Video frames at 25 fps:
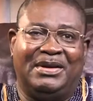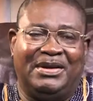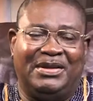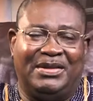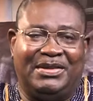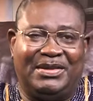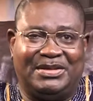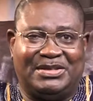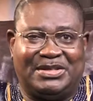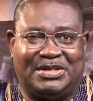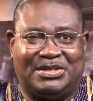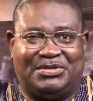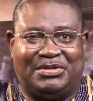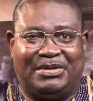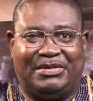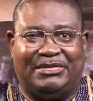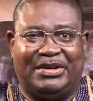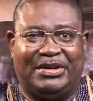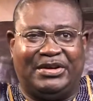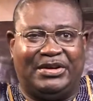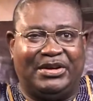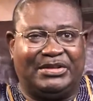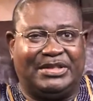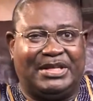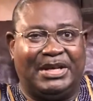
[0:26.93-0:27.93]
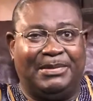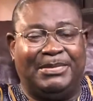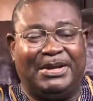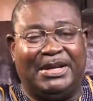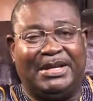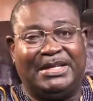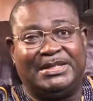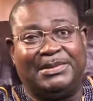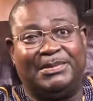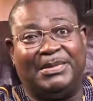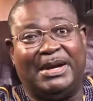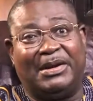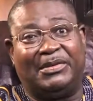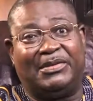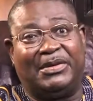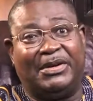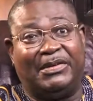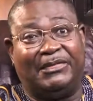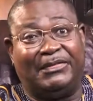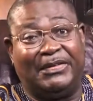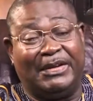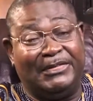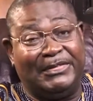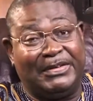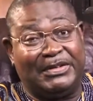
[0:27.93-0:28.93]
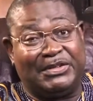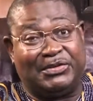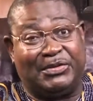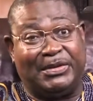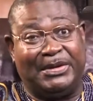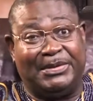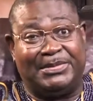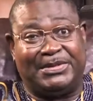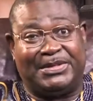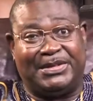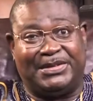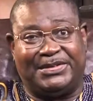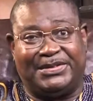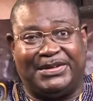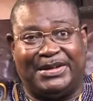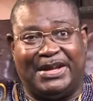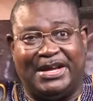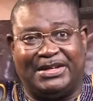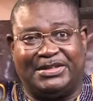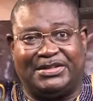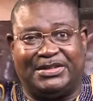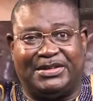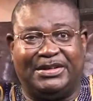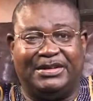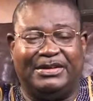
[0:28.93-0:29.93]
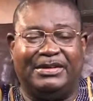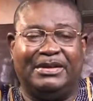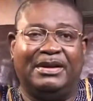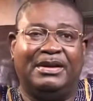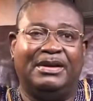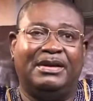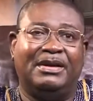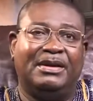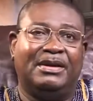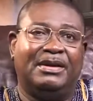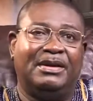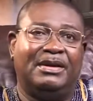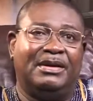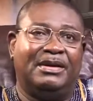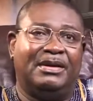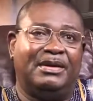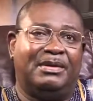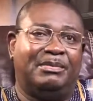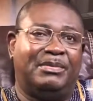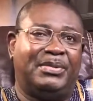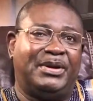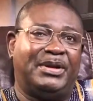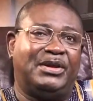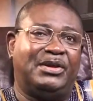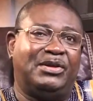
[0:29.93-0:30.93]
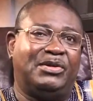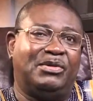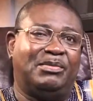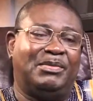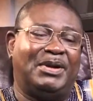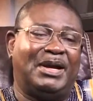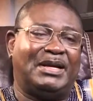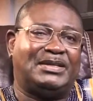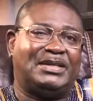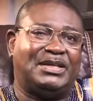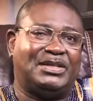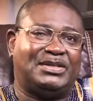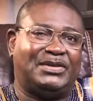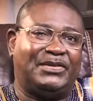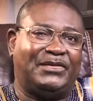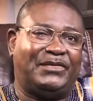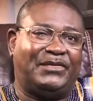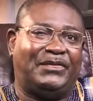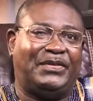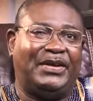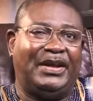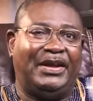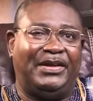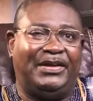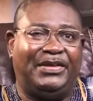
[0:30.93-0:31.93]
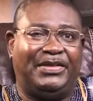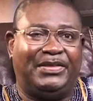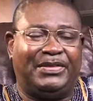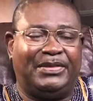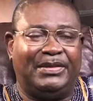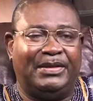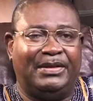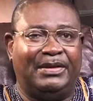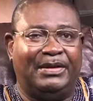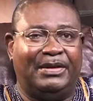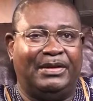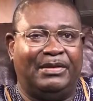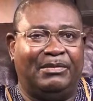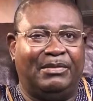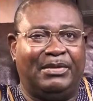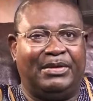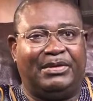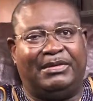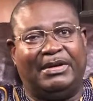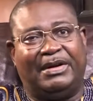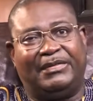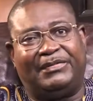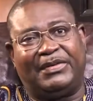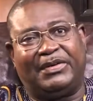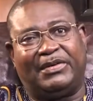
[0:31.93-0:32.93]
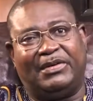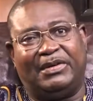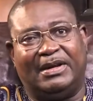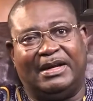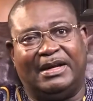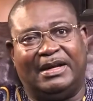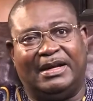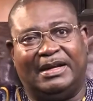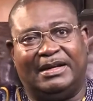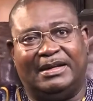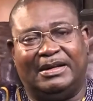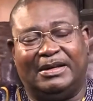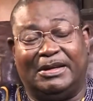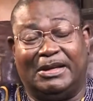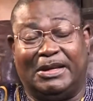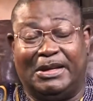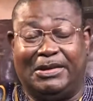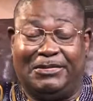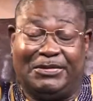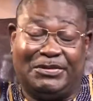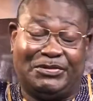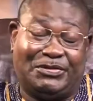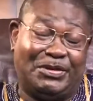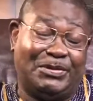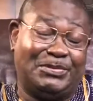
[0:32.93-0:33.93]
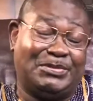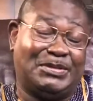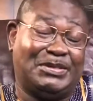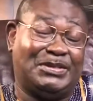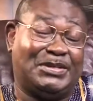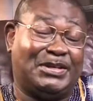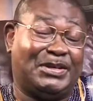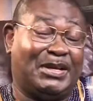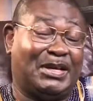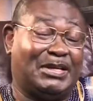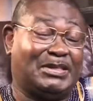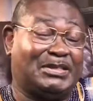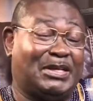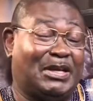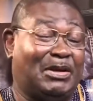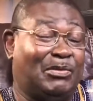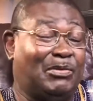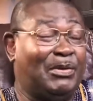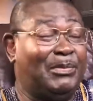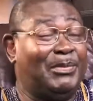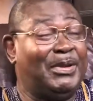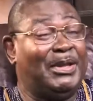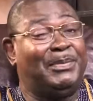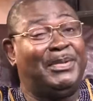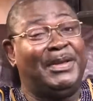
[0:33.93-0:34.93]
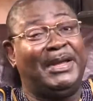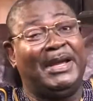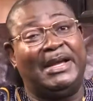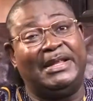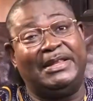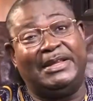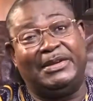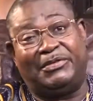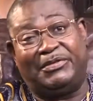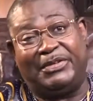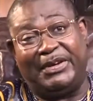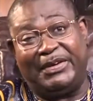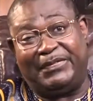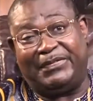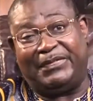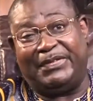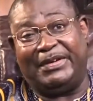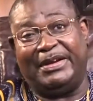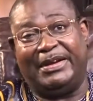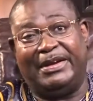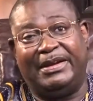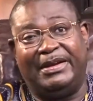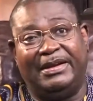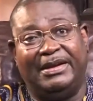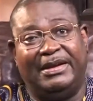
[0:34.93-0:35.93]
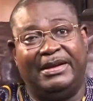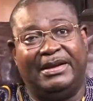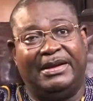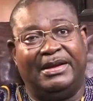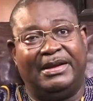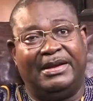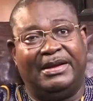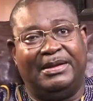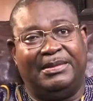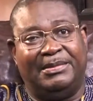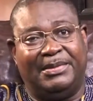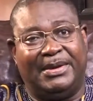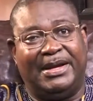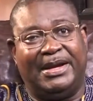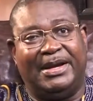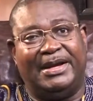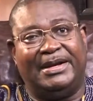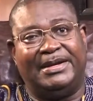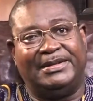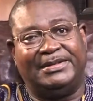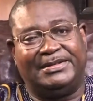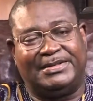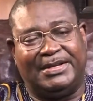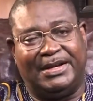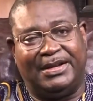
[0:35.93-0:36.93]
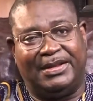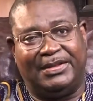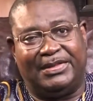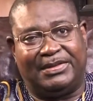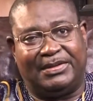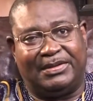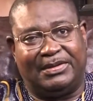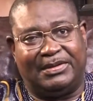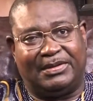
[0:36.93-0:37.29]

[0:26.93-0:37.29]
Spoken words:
This is Rev Dr Ebenezer Markwei of Living Streams International, bringing you matters of faith with Graphic Online. Living Streams International, we meet behind the Trade Fair, behind Zenith